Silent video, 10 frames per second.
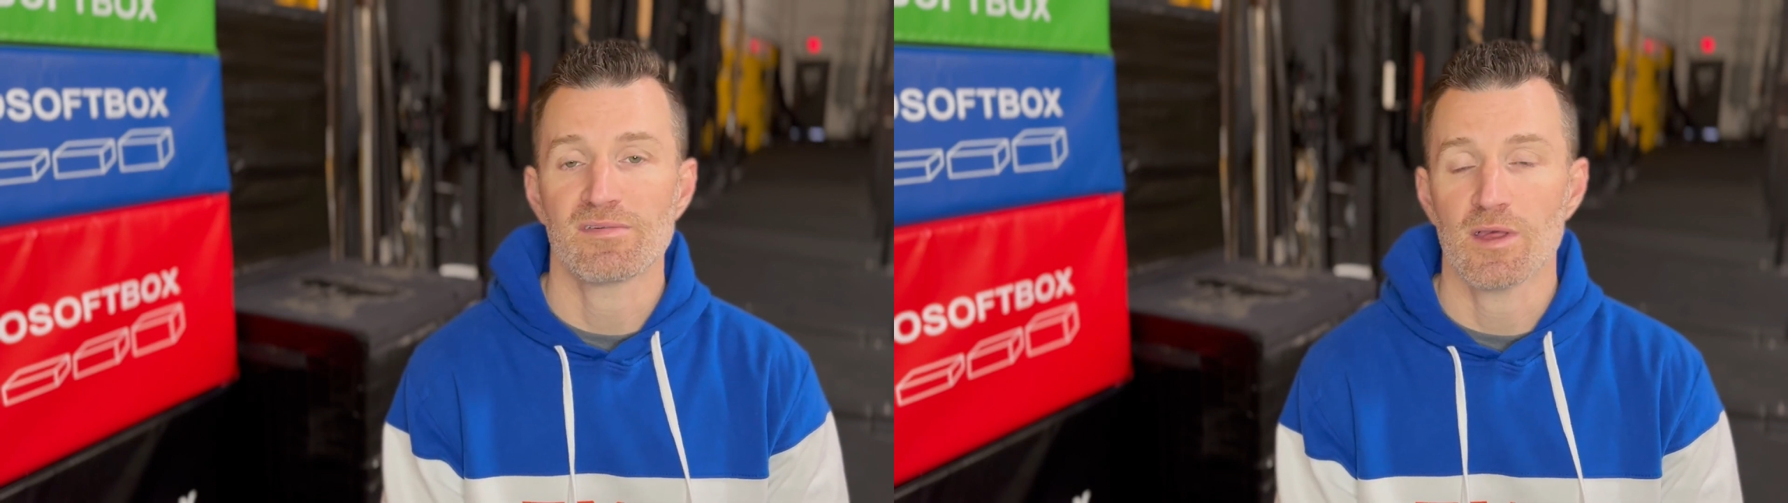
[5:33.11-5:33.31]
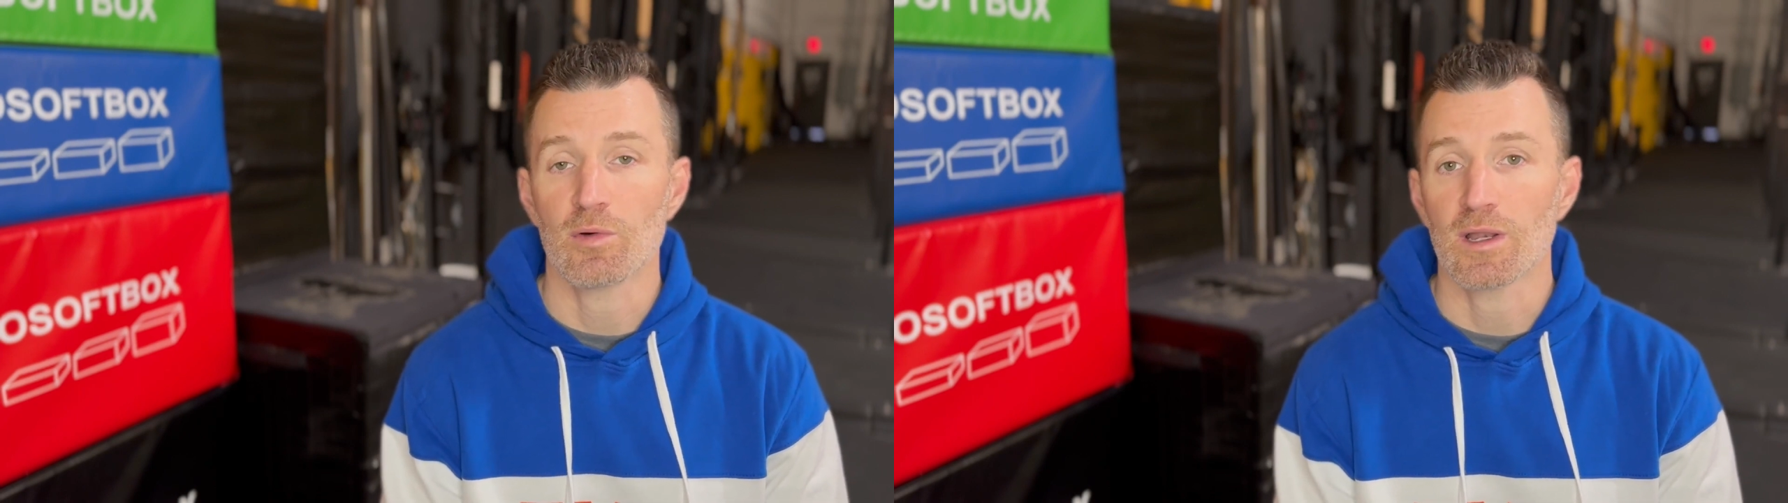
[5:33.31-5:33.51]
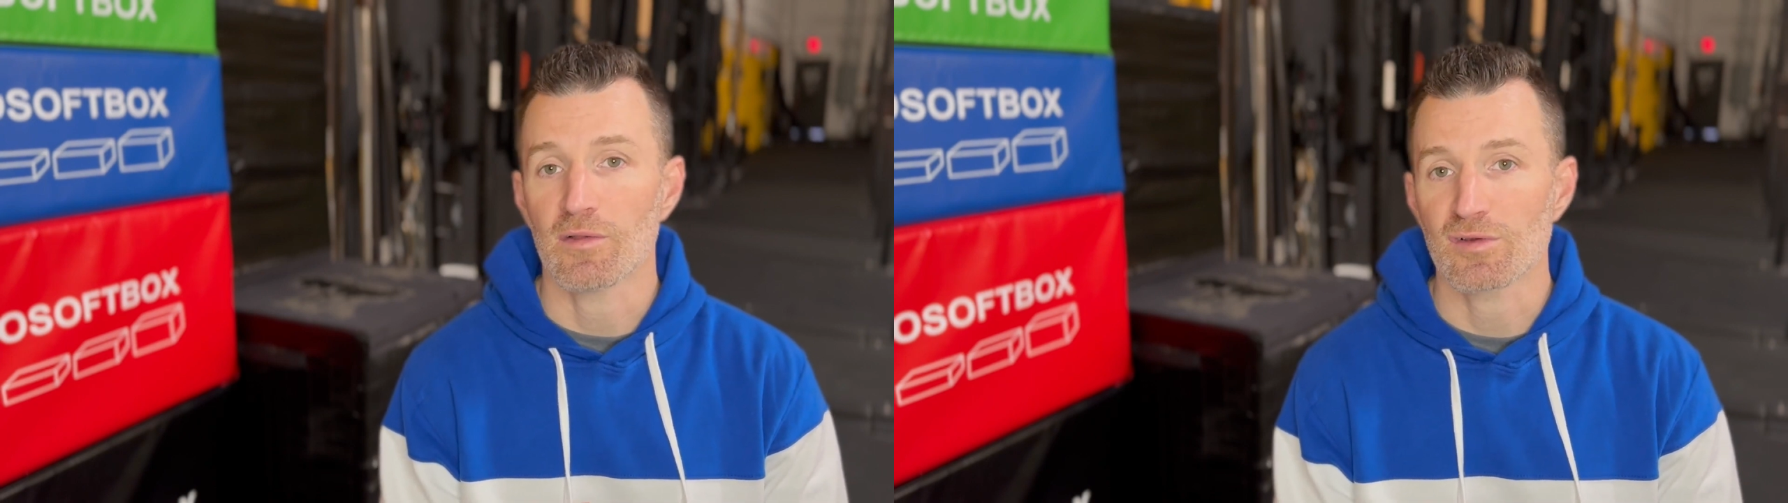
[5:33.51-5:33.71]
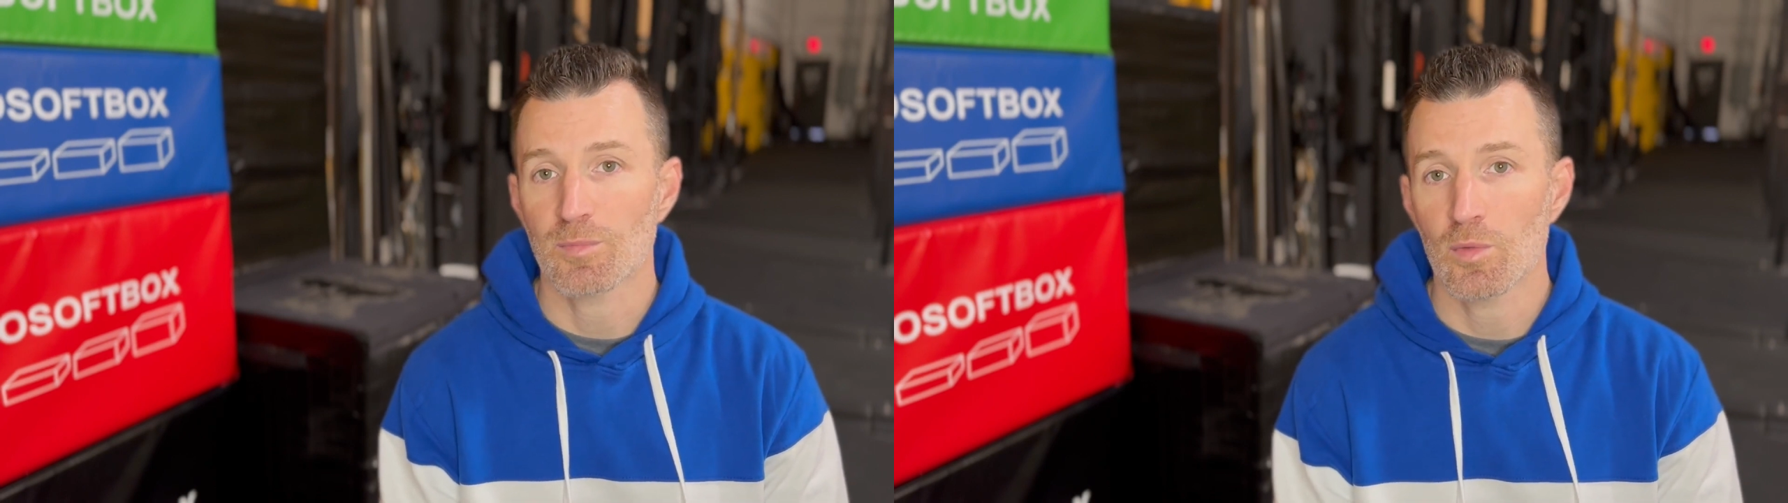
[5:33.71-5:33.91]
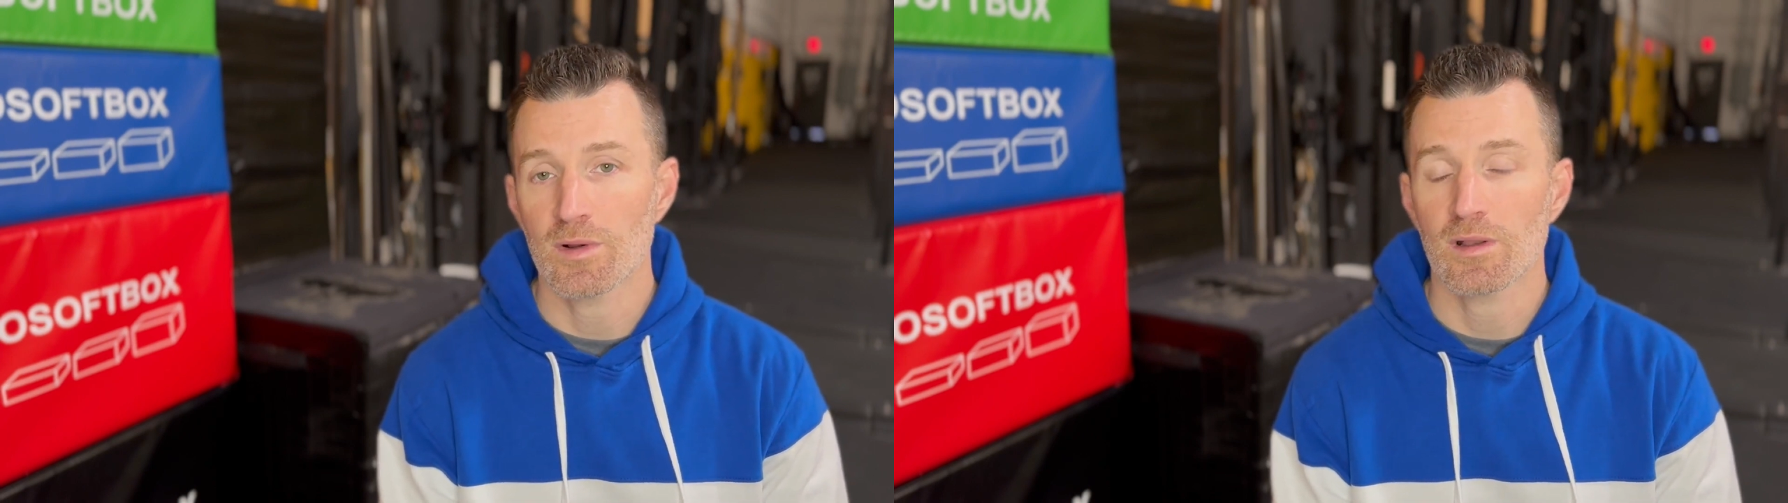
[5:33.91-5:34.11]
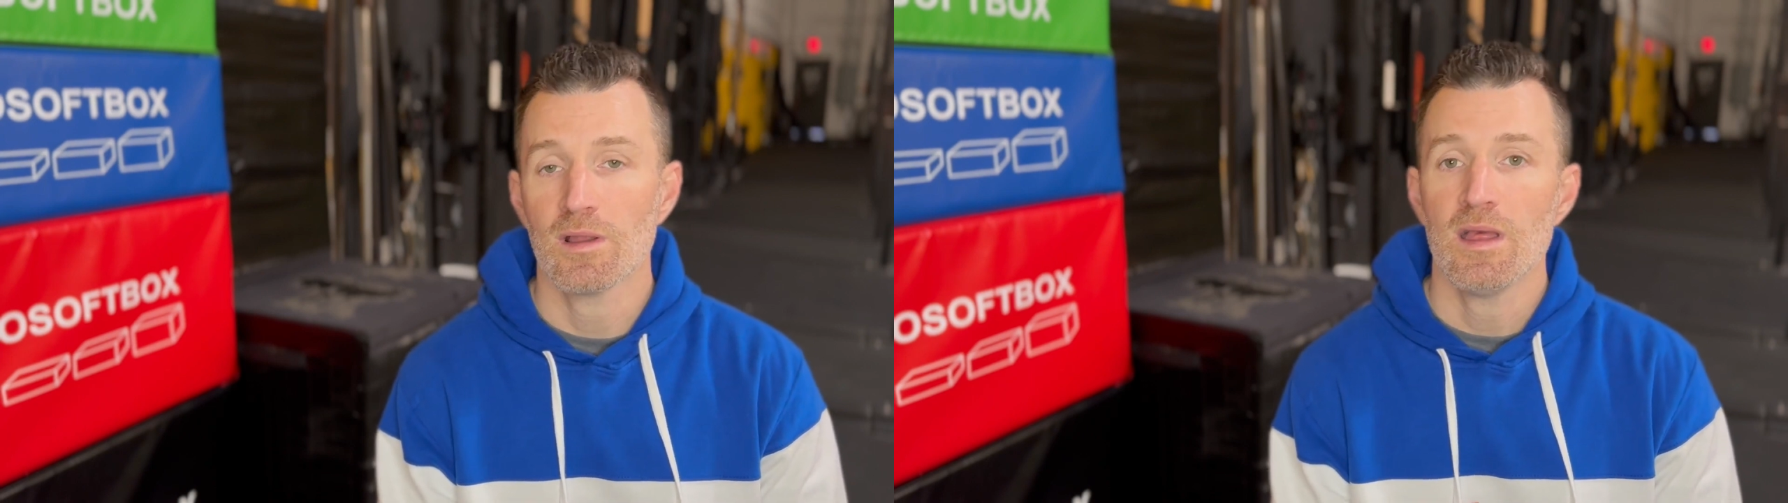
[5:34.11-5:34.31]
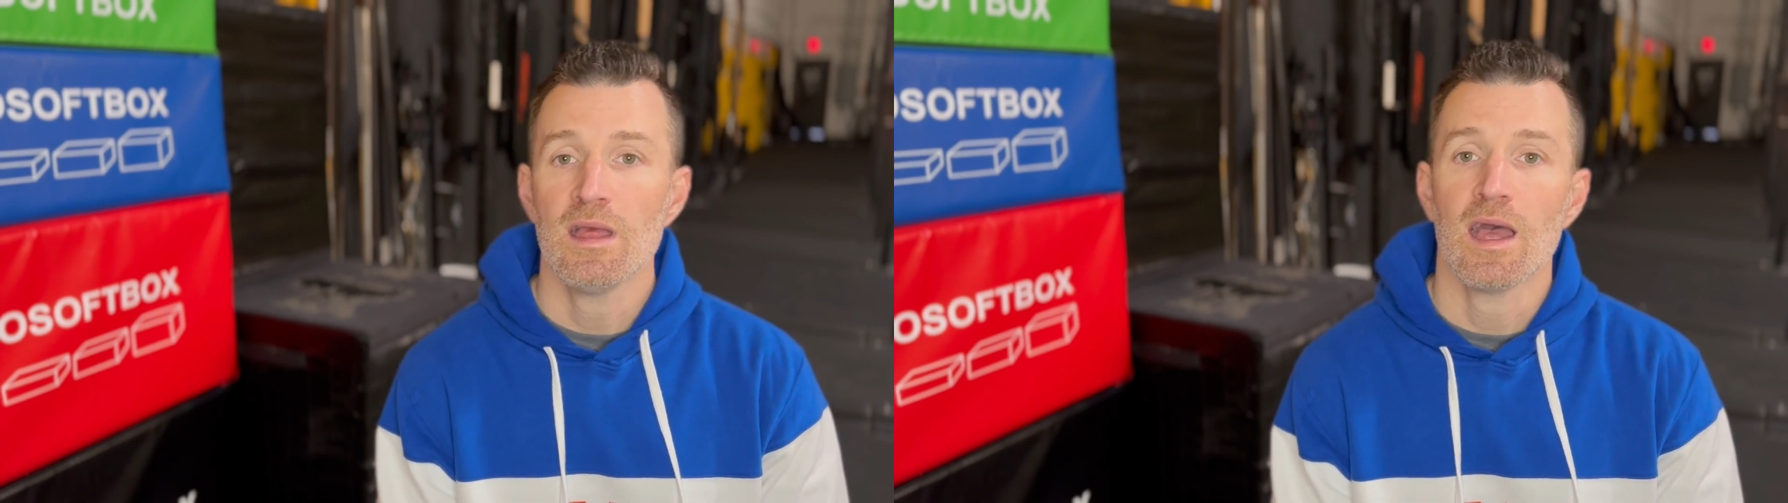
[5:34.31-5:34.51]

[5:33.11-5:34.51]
skill in another sport,